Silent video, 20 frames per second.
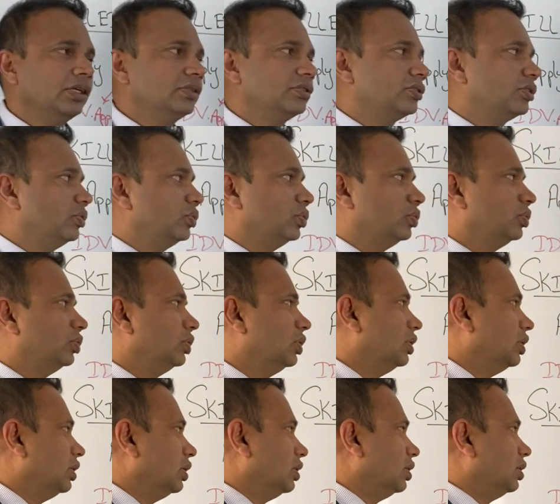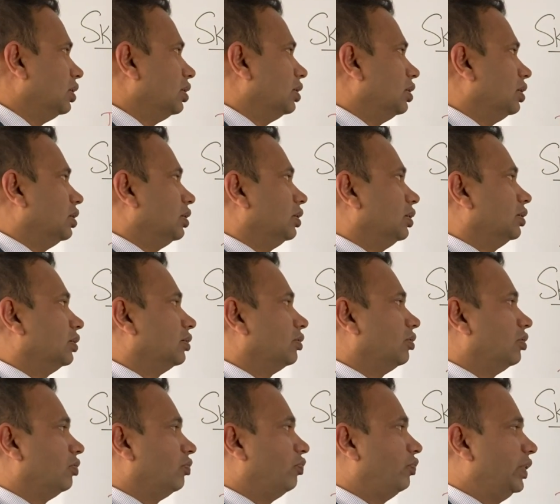So
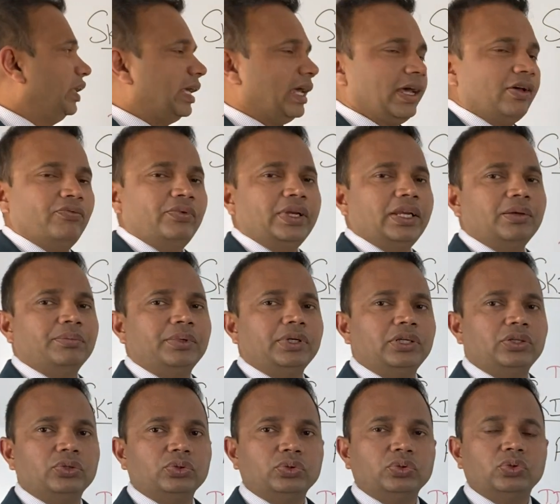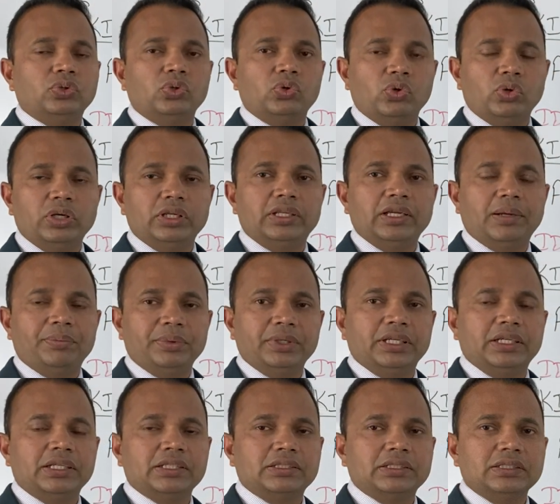we have been able to hold the
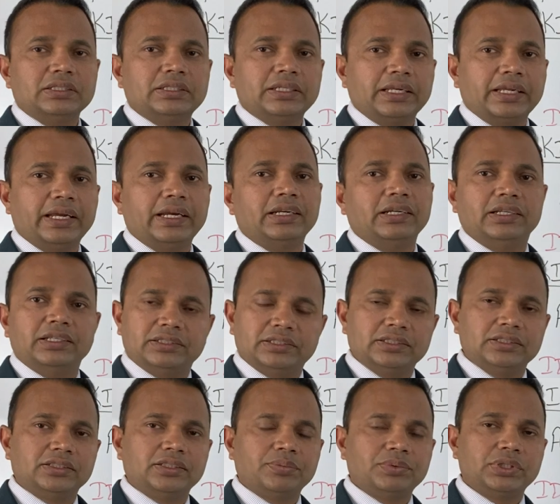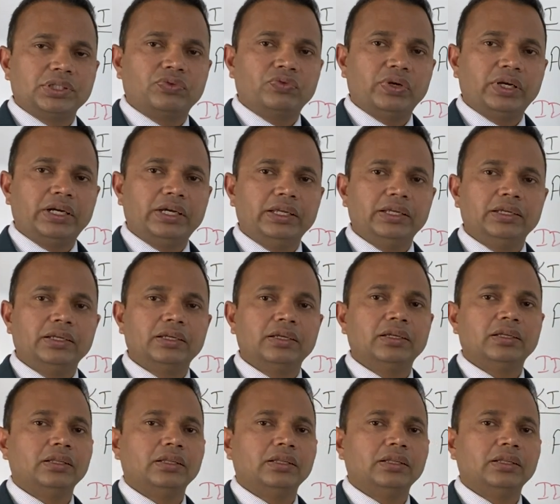applications and get a decision subsequently.